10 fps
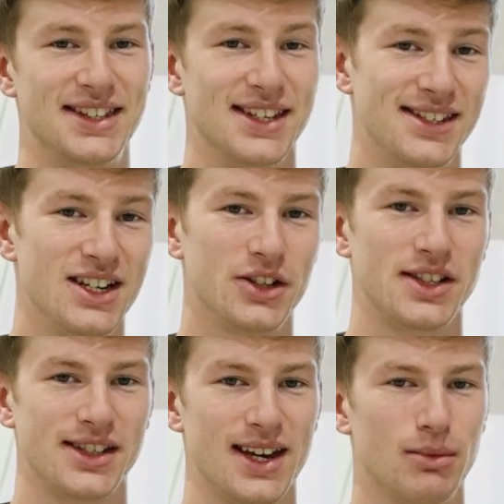it's essentially
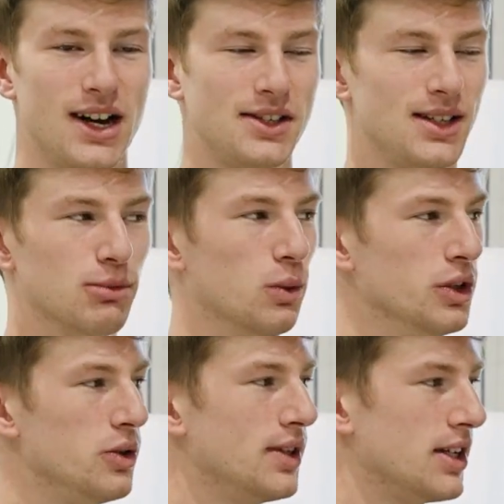sandblasting, but we
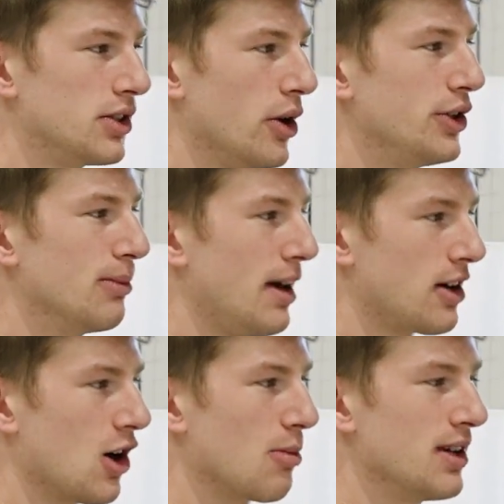use a sodium
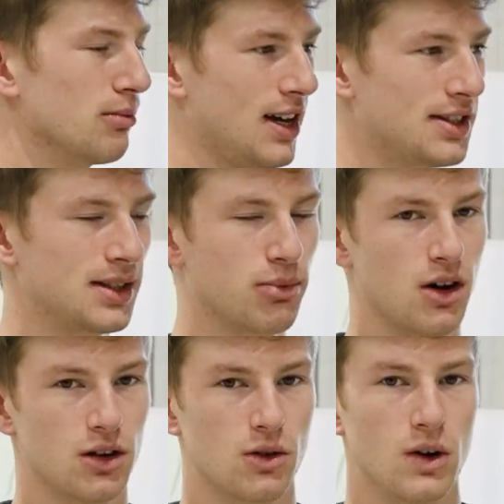bicarbonate blasting particle.